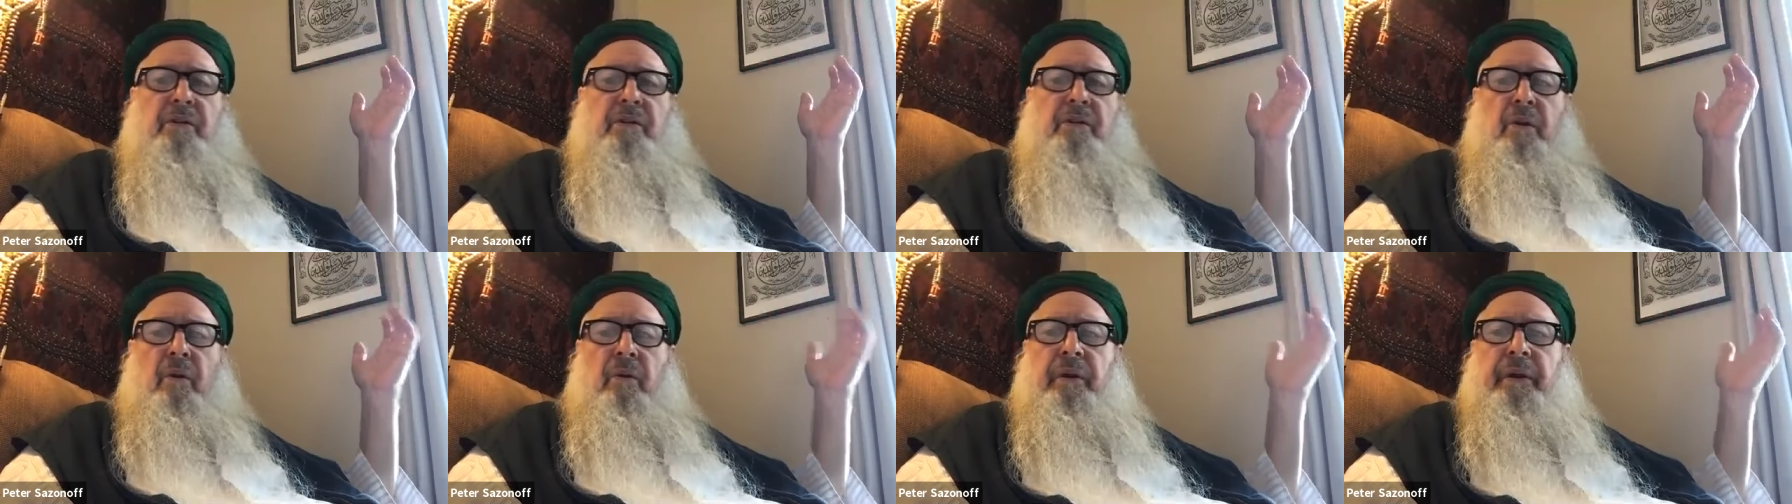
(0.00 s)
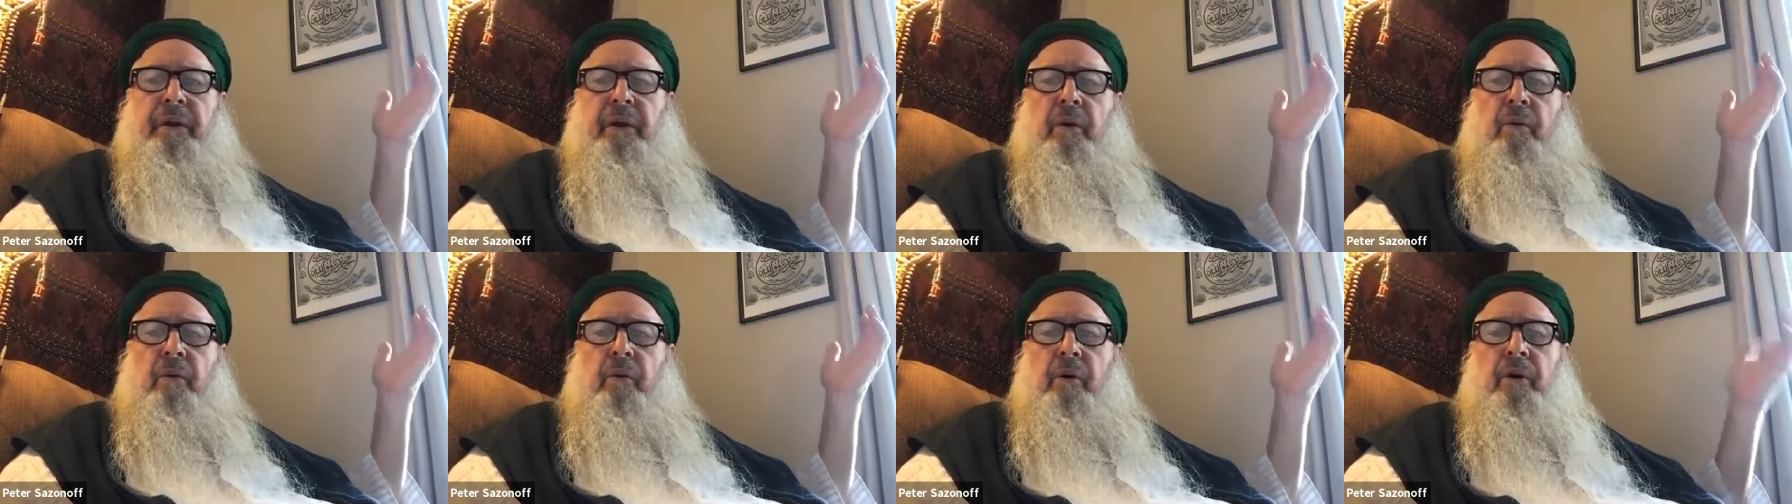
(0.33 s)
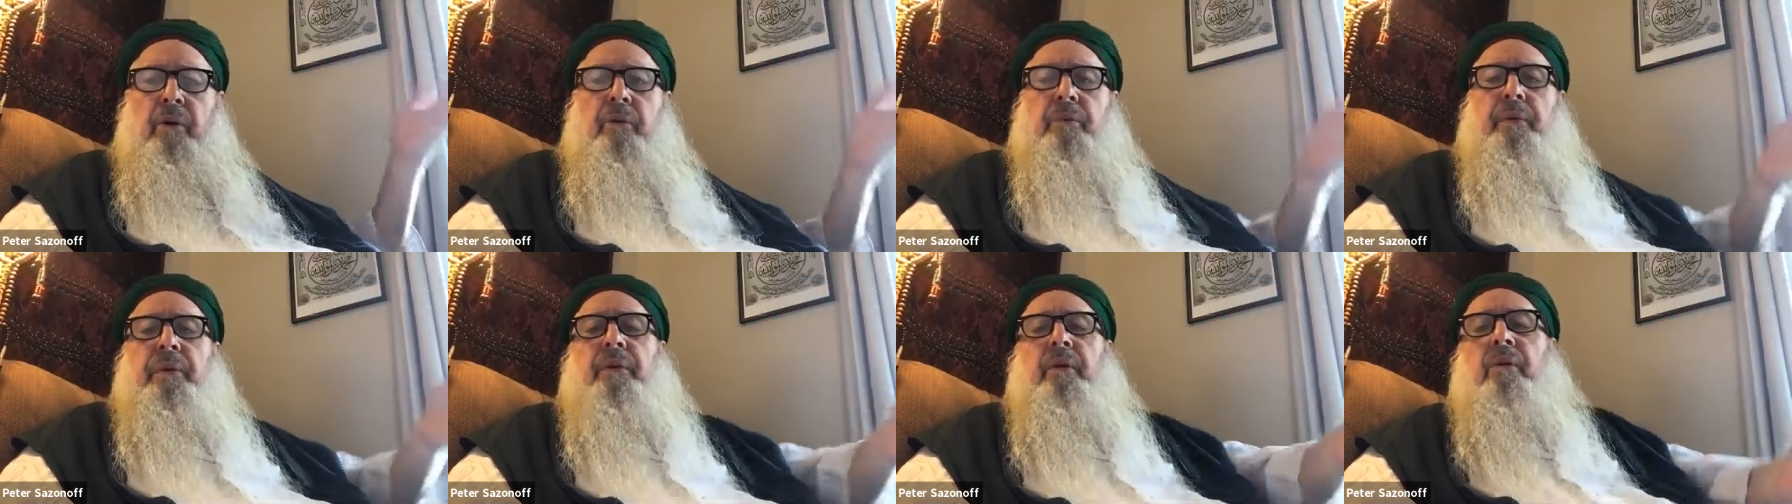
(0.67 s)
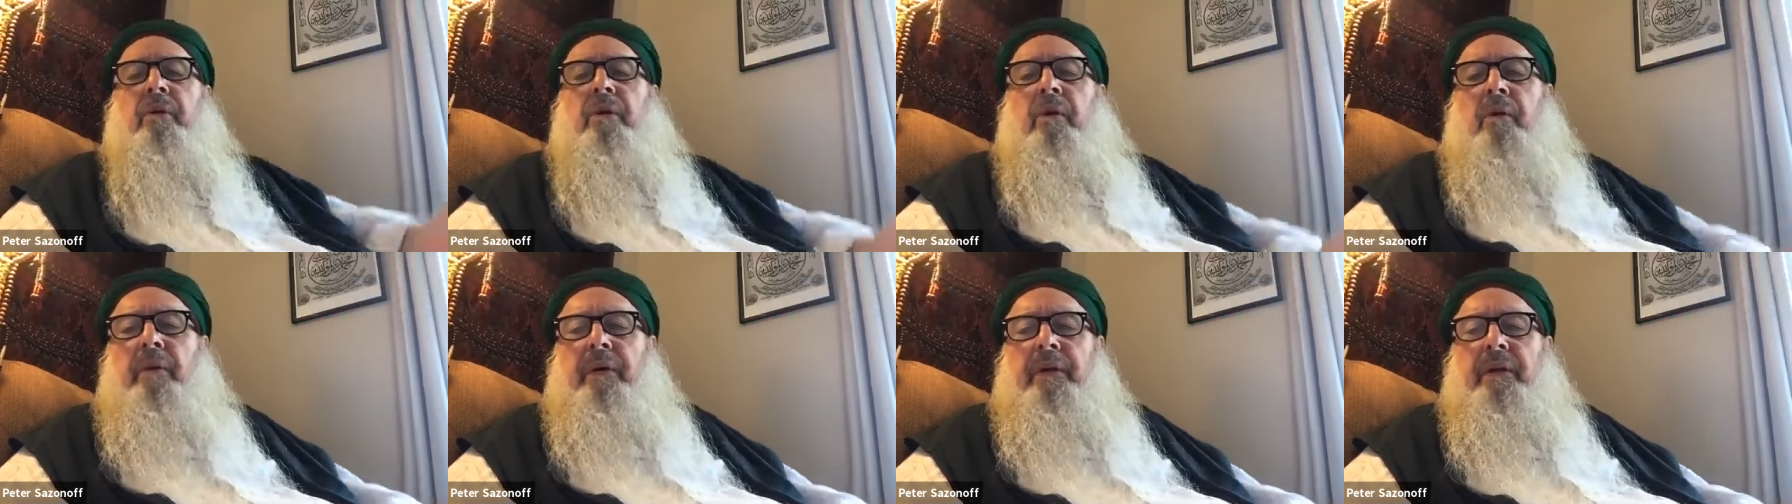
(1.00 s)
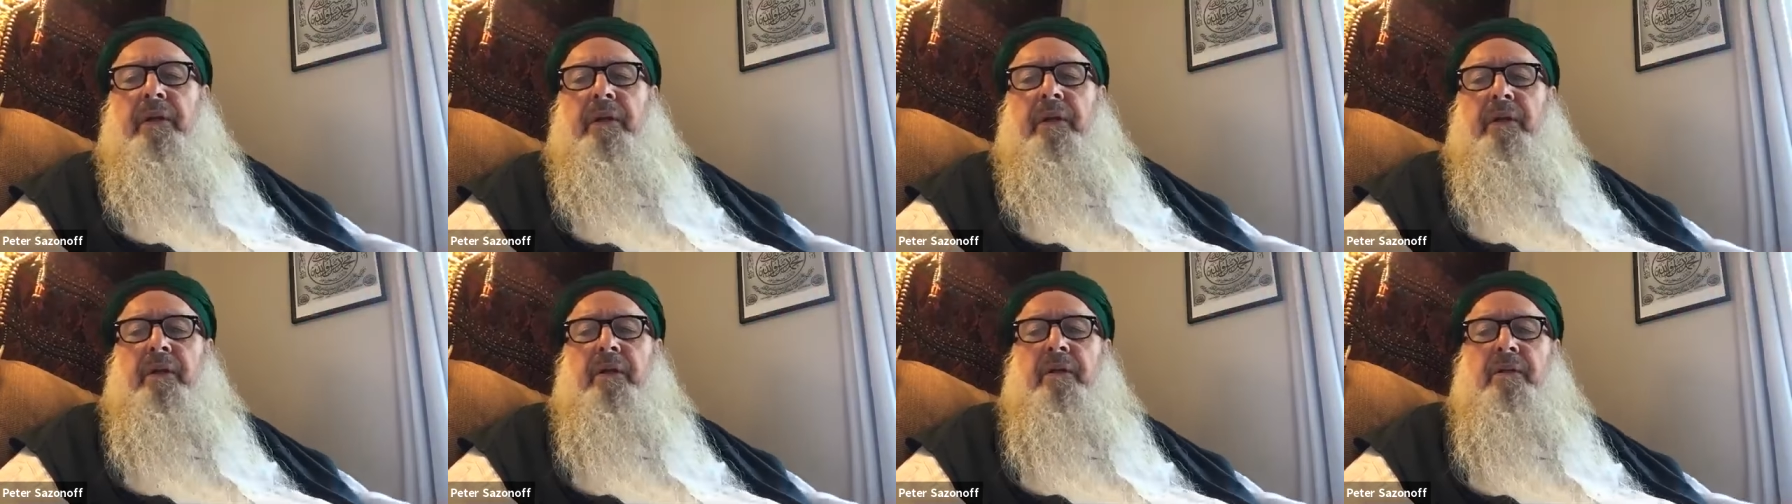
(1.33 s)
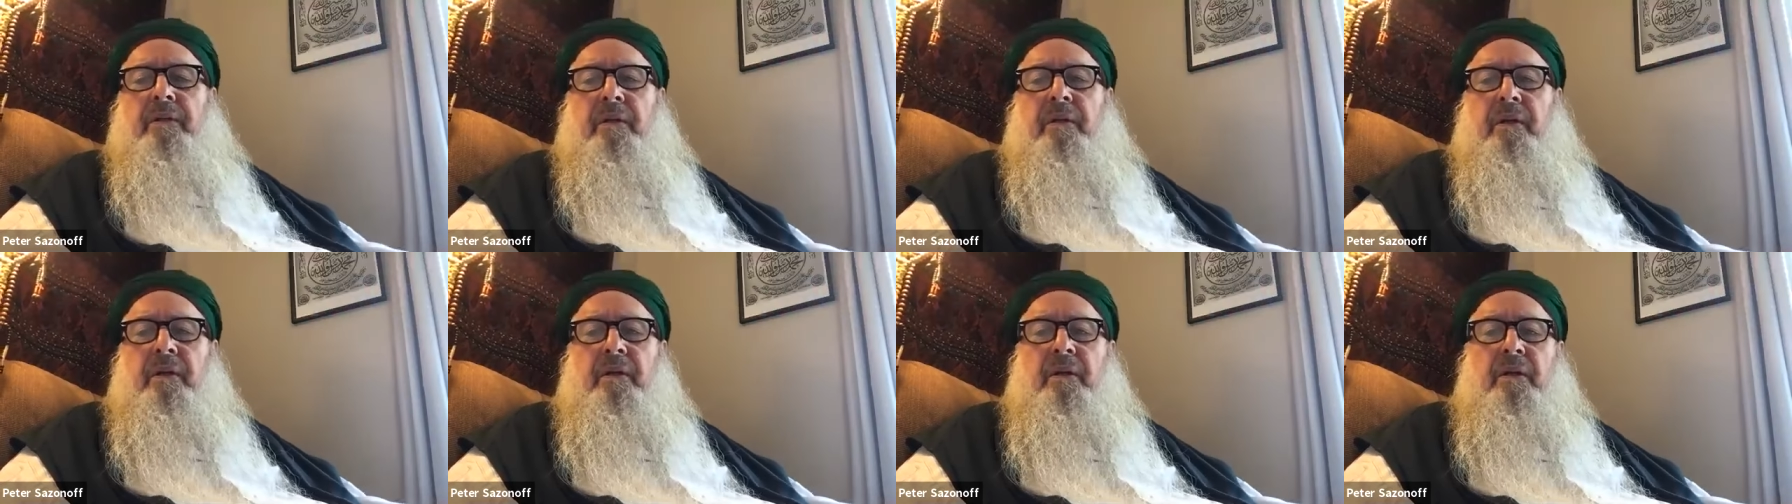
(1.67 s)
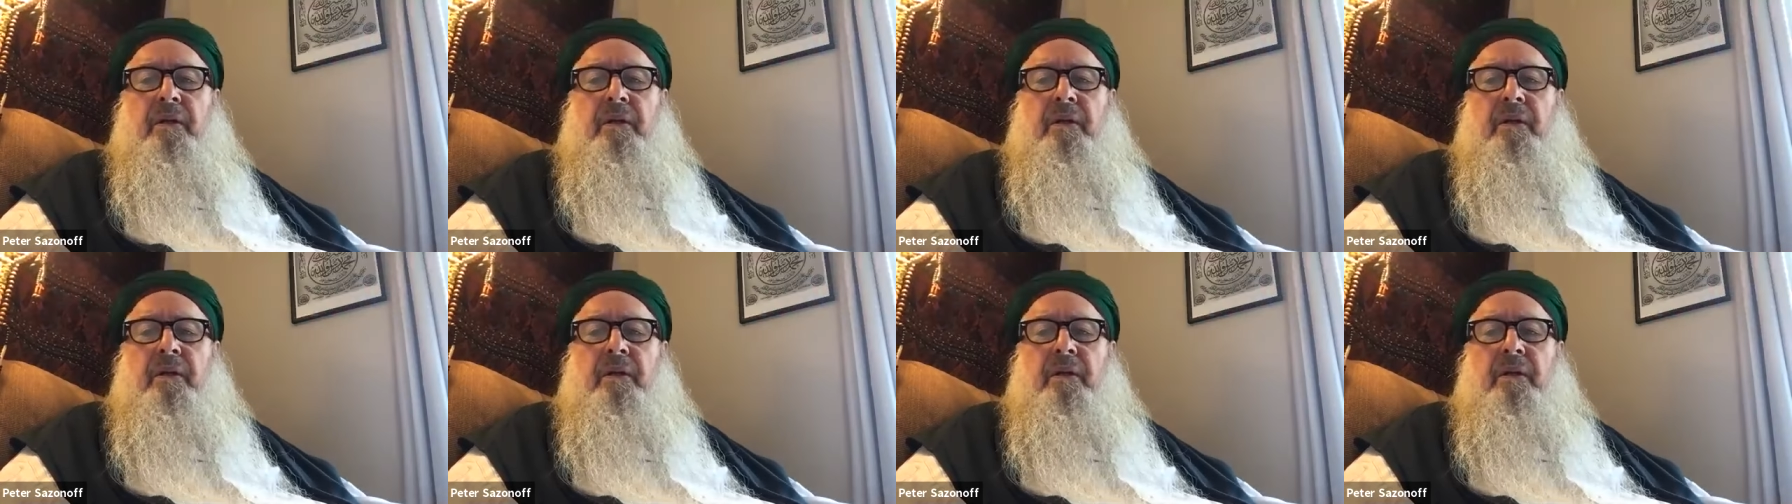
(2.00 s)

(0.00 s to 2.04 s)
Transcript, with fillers: it's only a word, we don't know what it is.